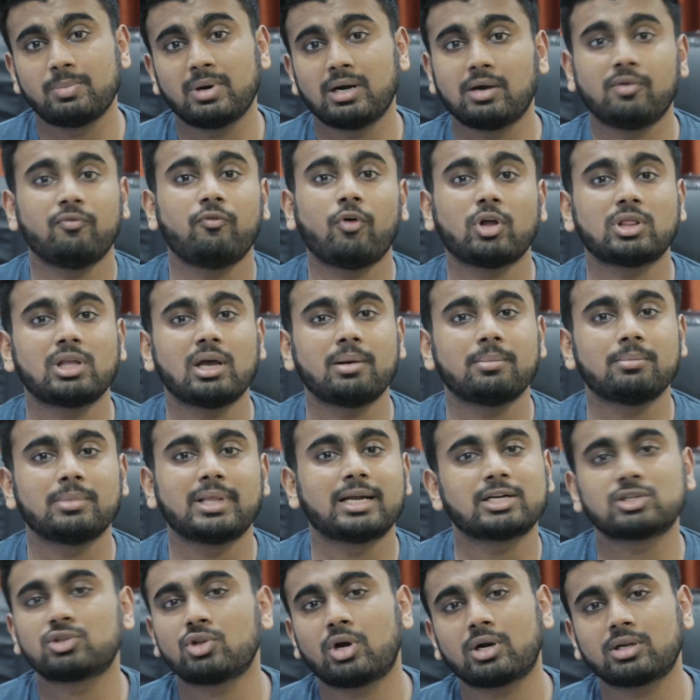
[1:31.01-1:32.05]
But for them,
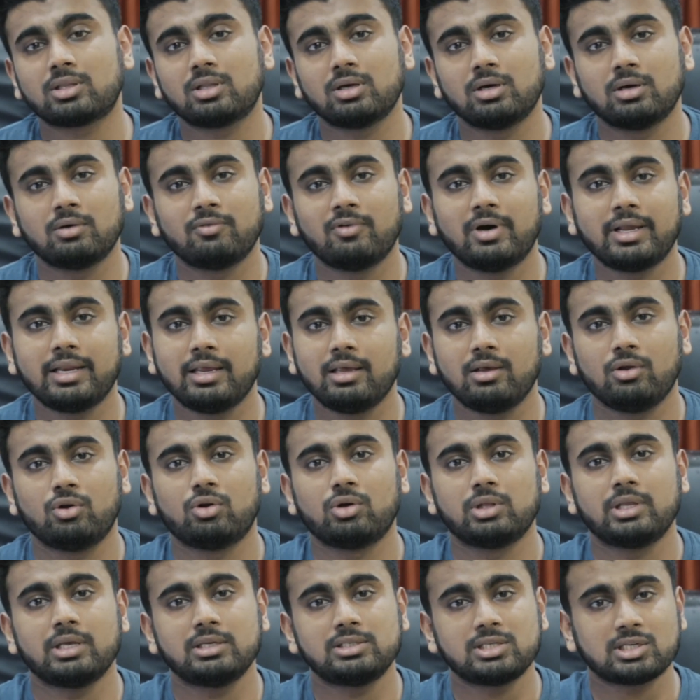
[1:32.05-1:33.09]
that's not the worry.
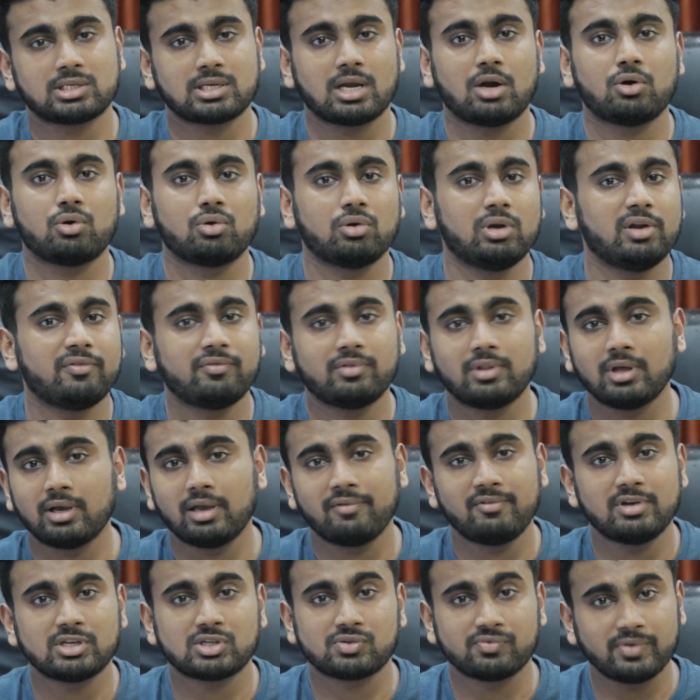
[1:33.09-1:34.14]
They just have to lift the
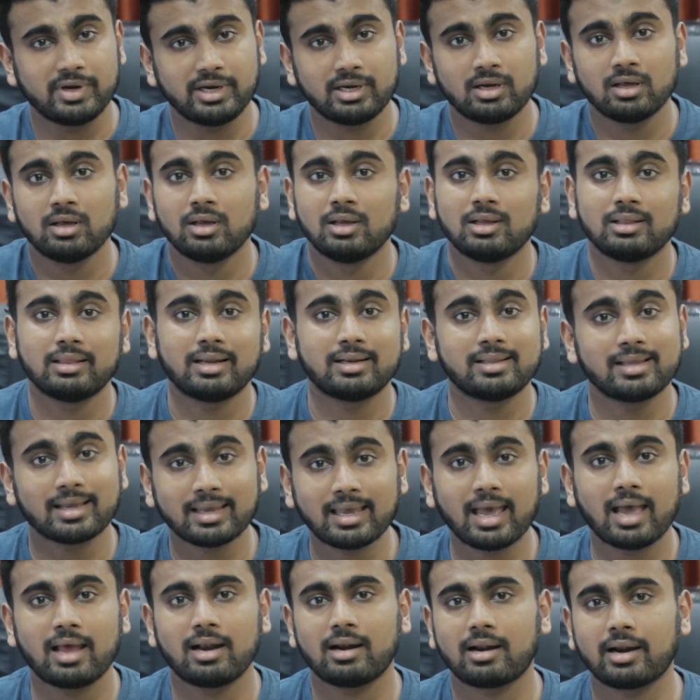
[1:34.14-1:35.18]
heaviest weight that they
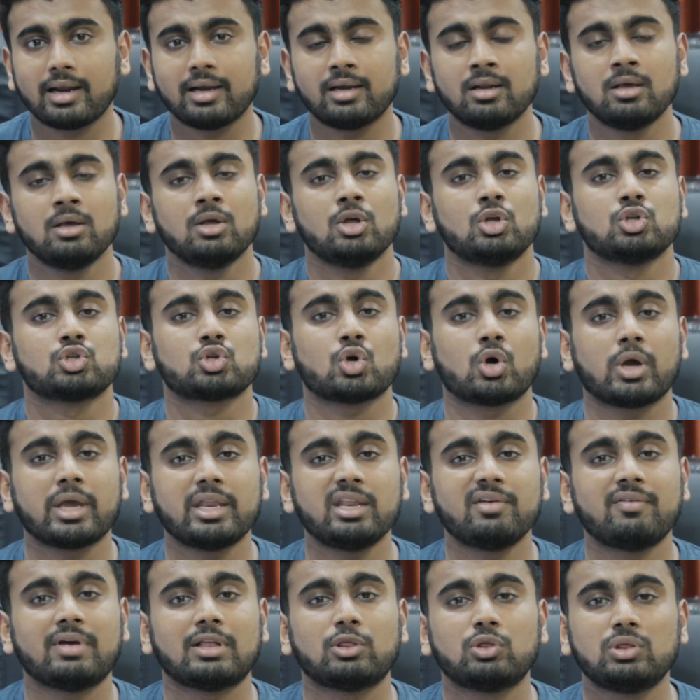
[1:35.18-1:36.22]
can, right? So
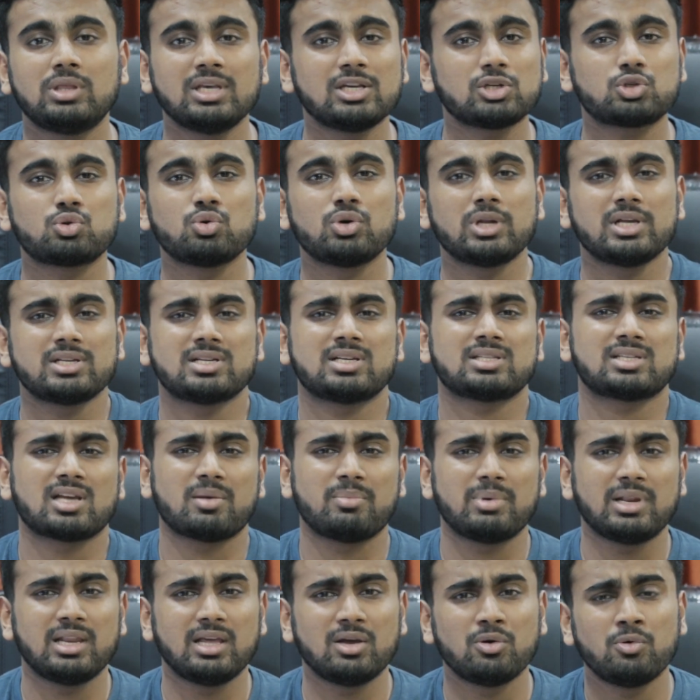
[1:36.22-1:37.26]
anyway, these two reasons I
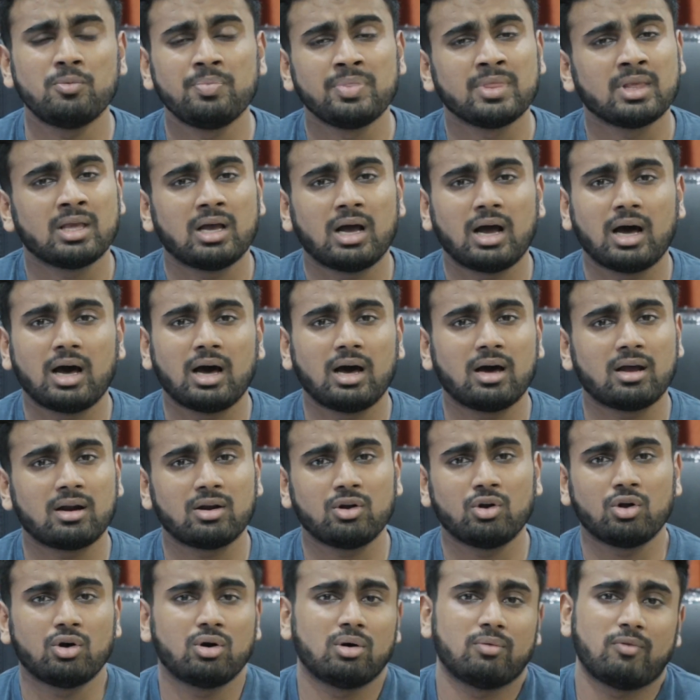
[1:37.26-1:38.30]
believe are
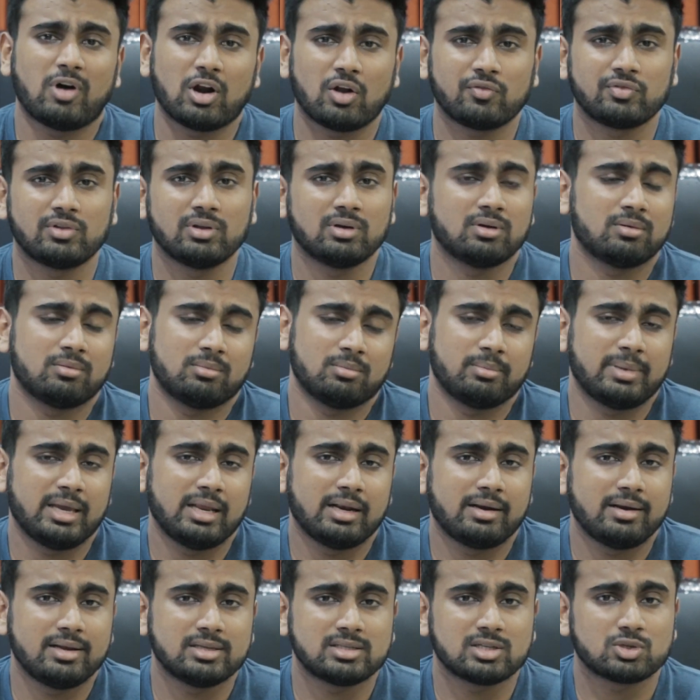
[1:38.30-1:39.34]
one of the
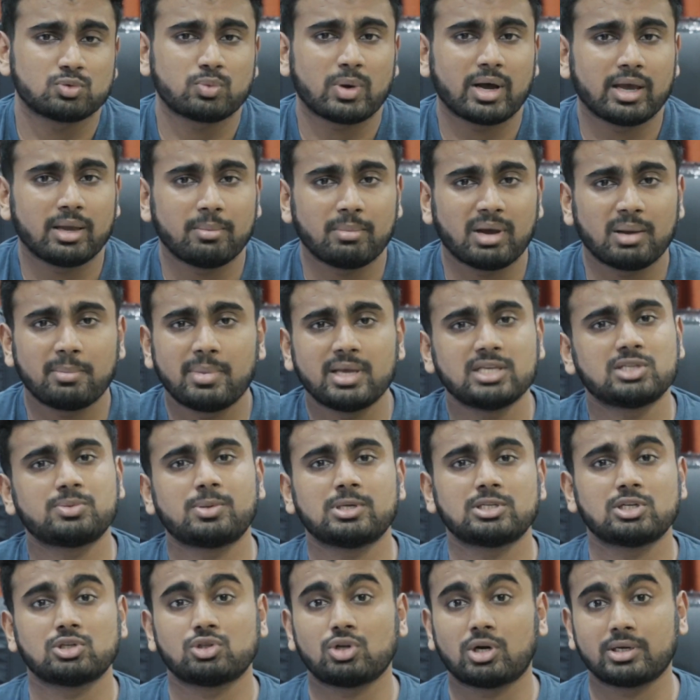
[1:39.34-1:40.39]
main reasons why my bench
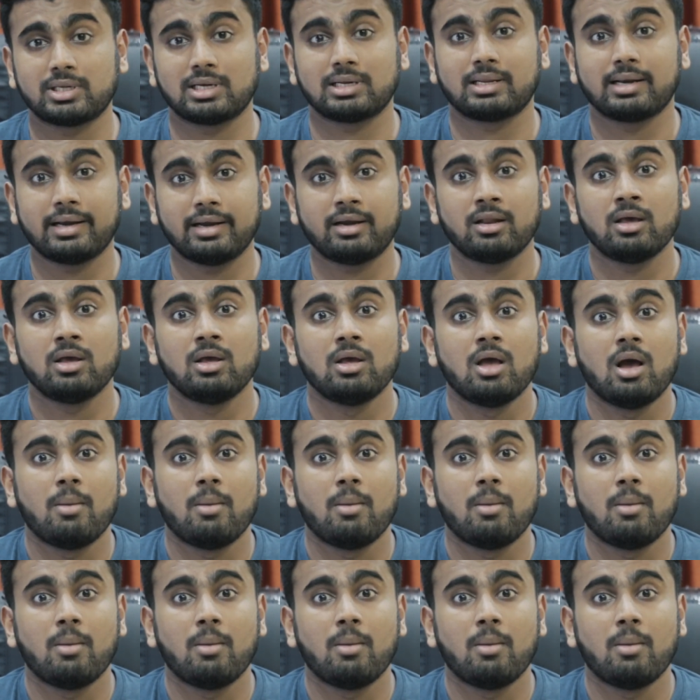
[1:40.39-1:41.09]
press is not that great.